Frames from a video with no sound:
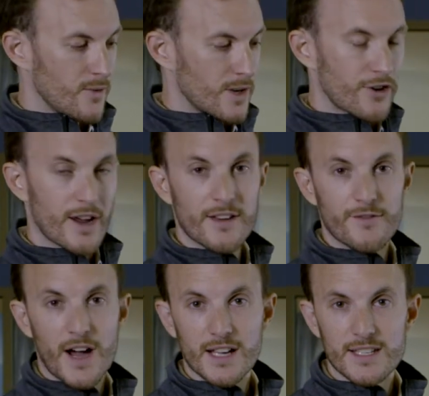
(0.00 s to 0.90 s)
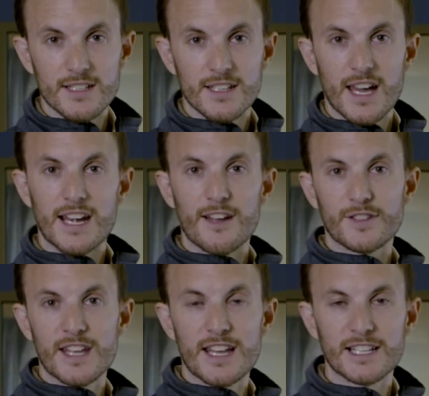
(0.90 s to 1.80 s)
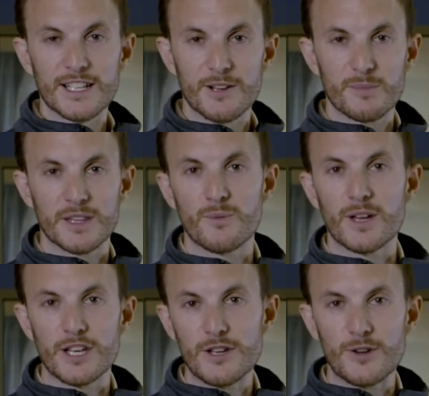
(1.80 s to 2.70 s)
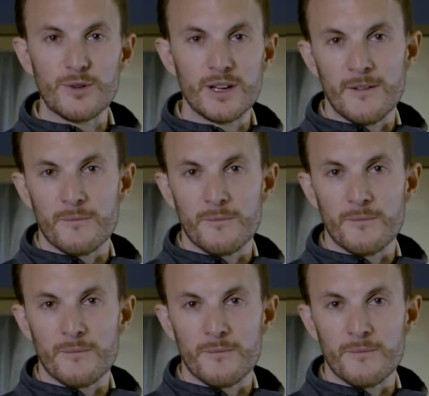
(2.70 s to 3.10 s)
We created VOCSN, got it FDA cleared, but then we knew